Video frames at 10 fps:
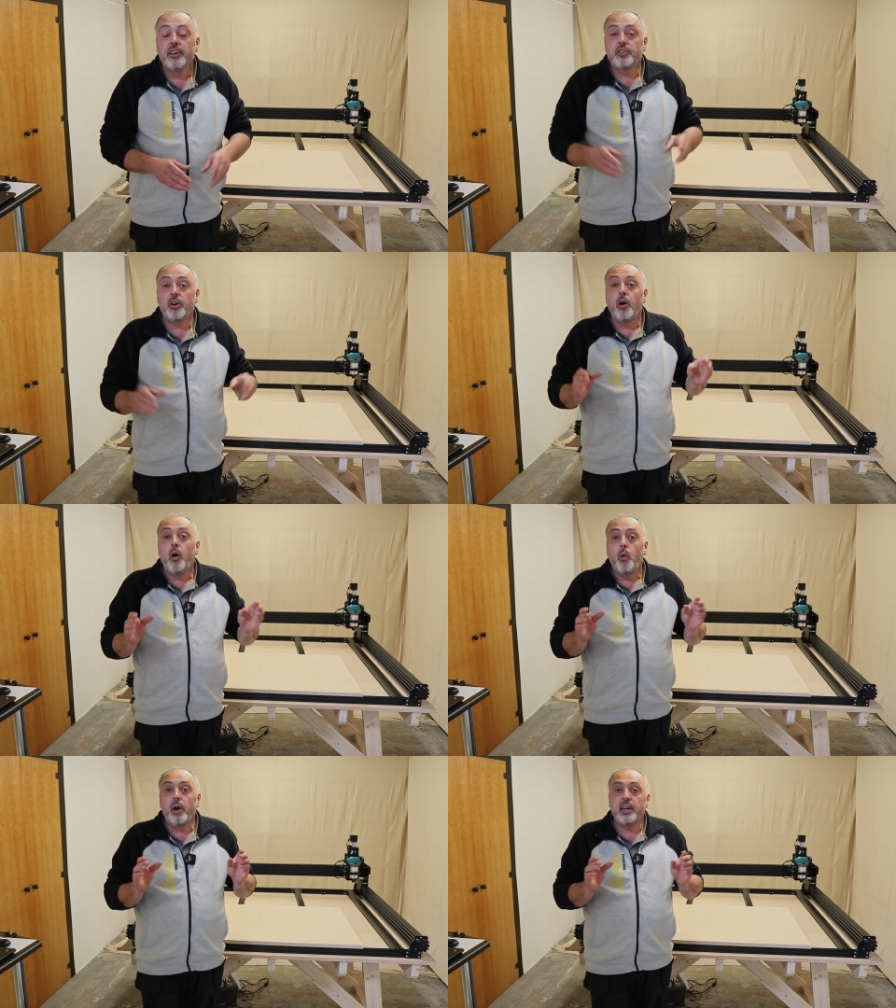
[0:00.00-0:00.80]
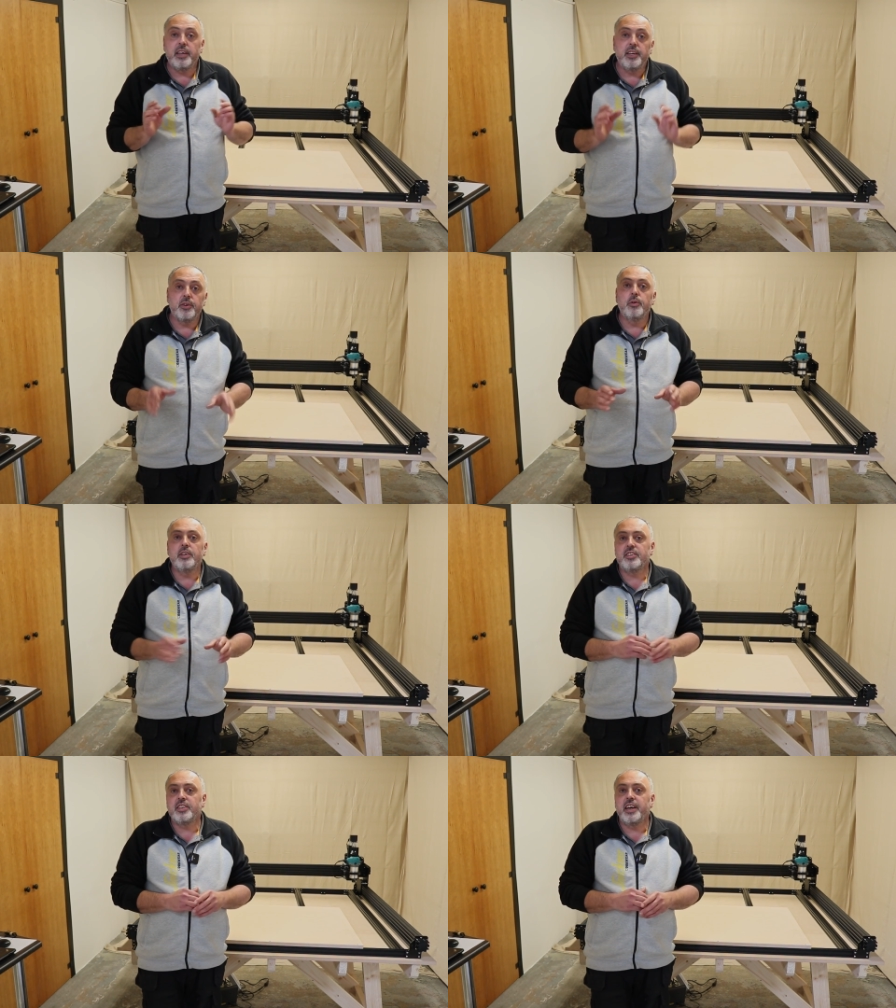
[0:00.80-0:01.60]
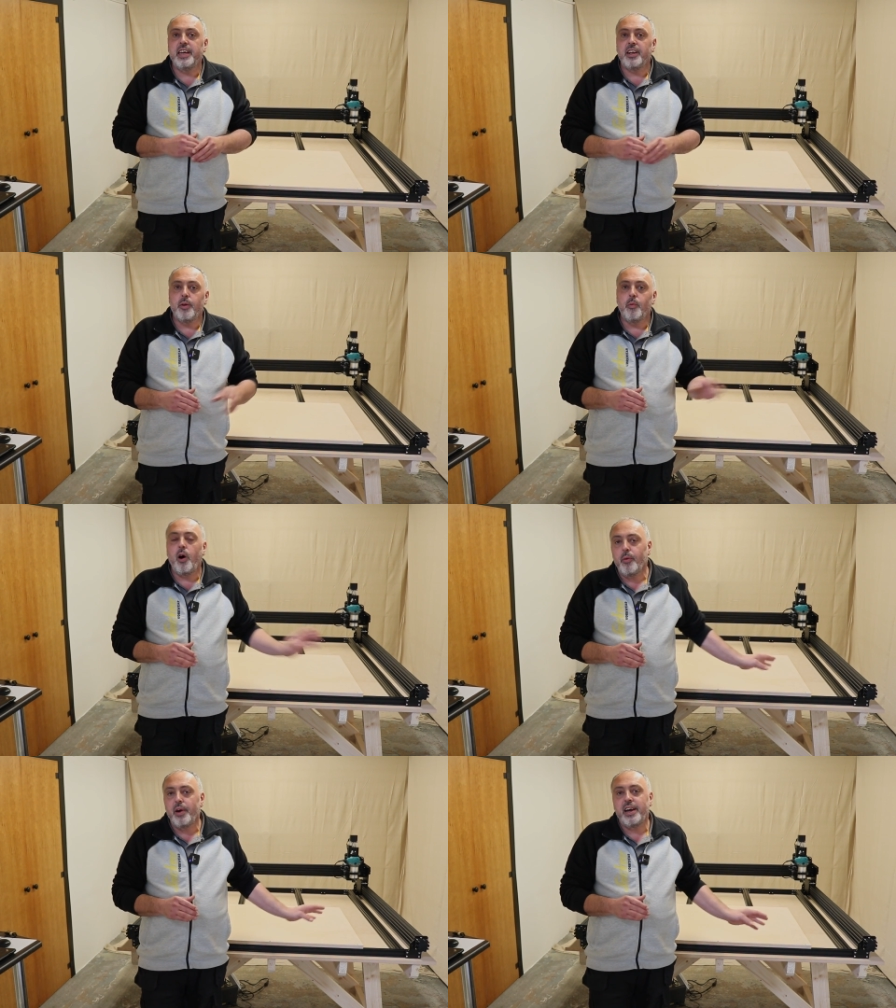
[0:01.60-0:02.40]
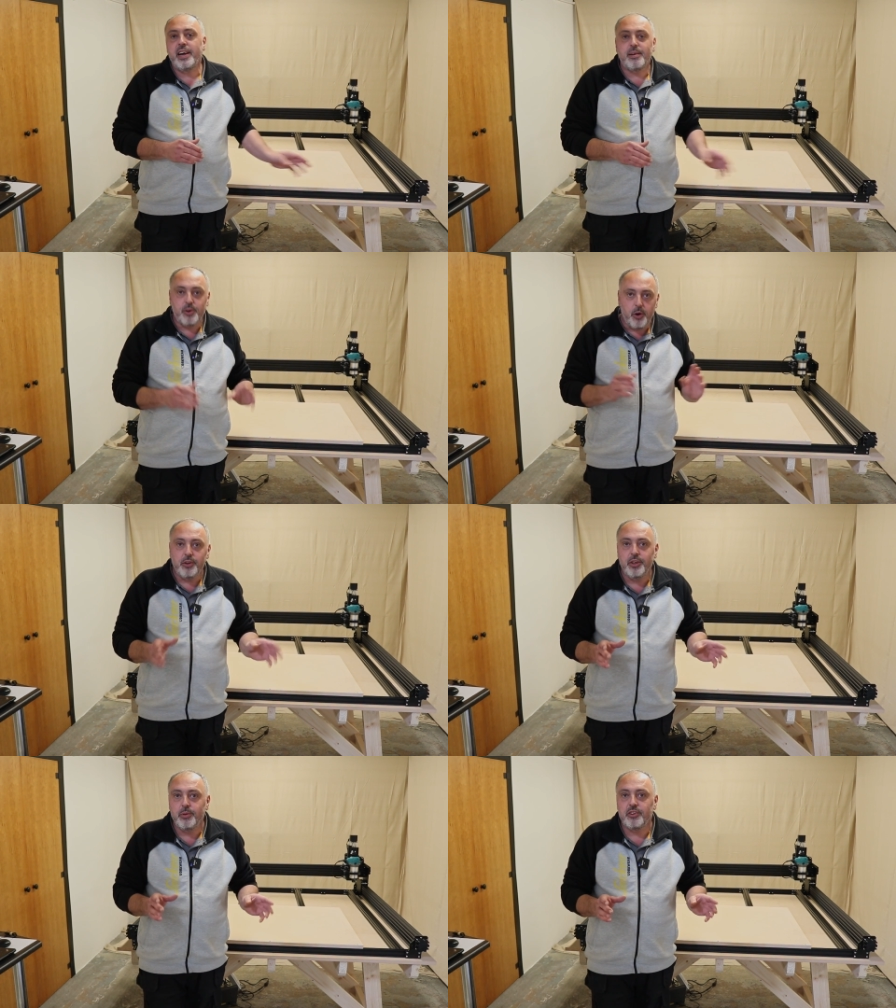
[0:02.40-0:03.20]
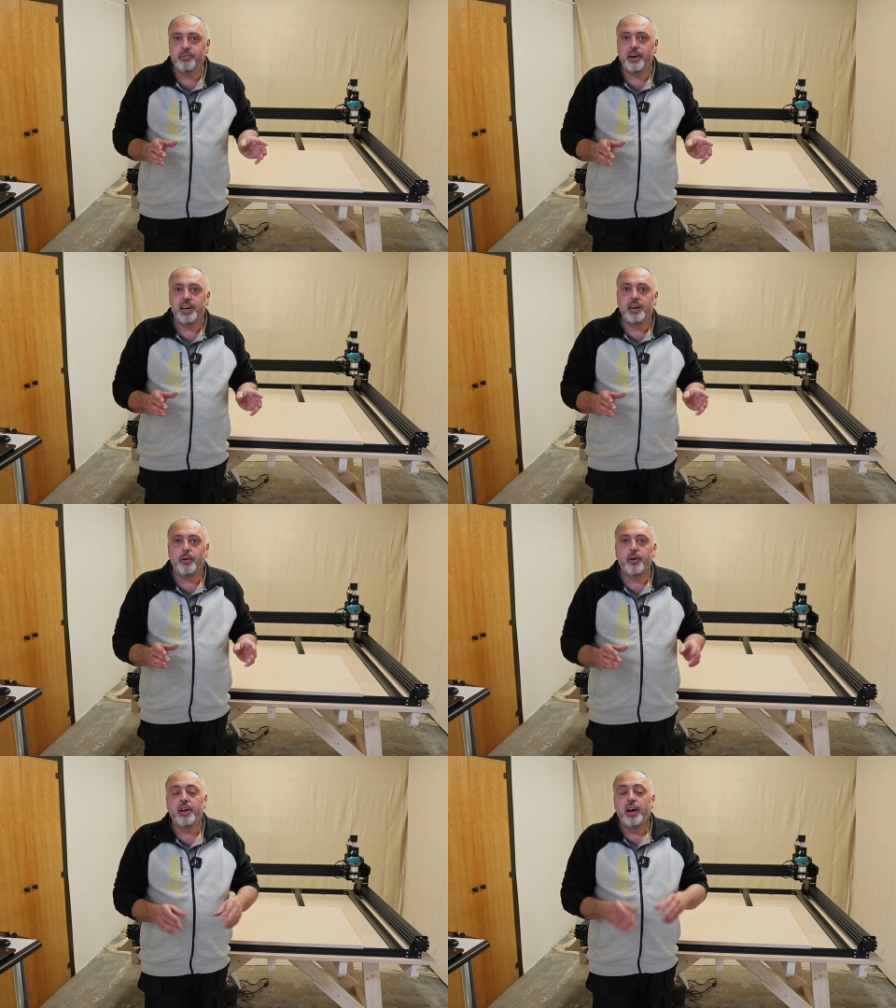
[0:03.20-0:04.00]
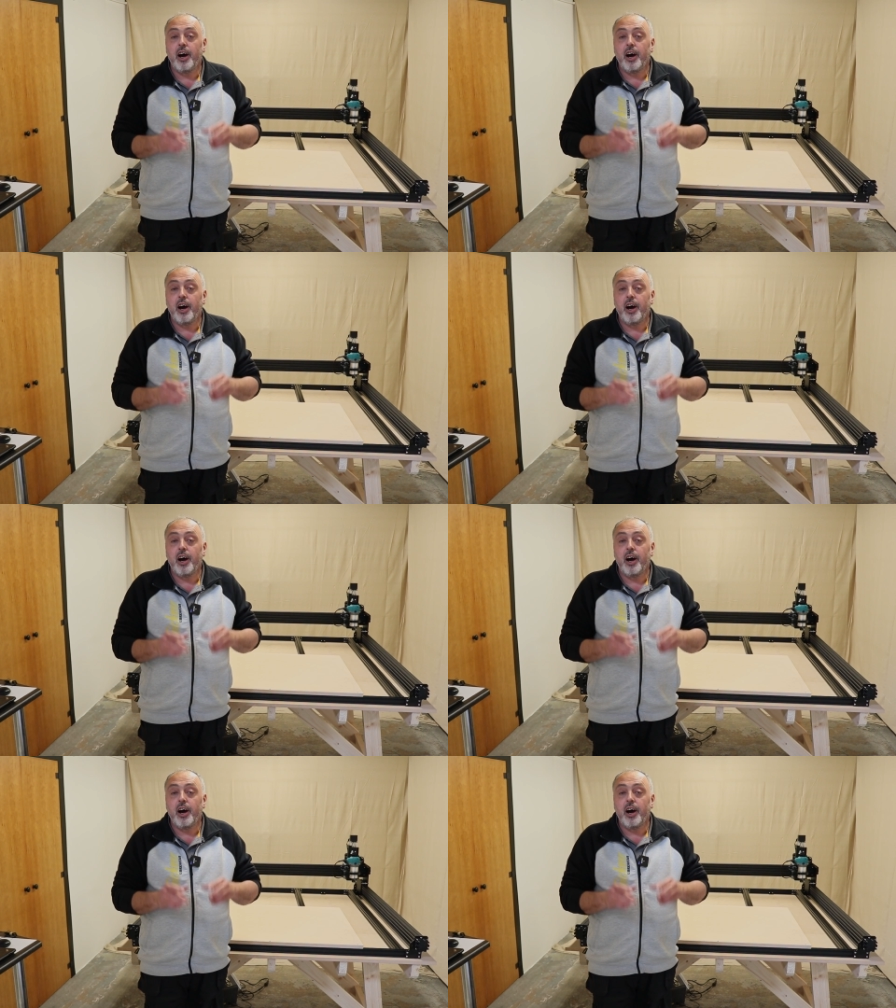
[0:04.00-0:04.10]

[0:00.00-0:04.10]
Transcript: So when I do decide on what way I'm going to do the spile board,